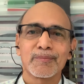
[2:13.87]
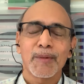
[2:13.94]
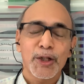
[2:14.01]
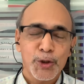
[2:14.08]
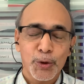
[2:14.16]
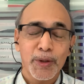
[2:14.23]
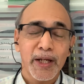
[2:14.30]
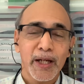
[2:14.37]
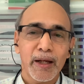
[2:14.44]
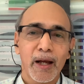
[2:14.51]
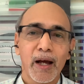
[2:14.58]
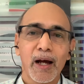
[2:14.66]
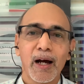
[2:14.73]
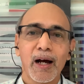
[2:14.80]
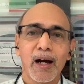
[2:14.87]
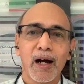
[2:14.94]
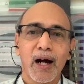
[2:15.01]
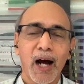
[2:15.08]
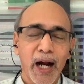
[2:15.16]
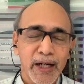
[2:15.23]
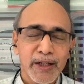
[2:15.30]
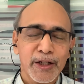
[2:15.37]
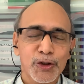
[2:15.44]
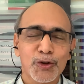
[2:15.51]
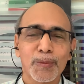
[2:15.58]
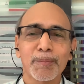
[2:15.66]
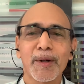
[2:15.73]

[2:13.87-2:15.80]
But today, hundreds of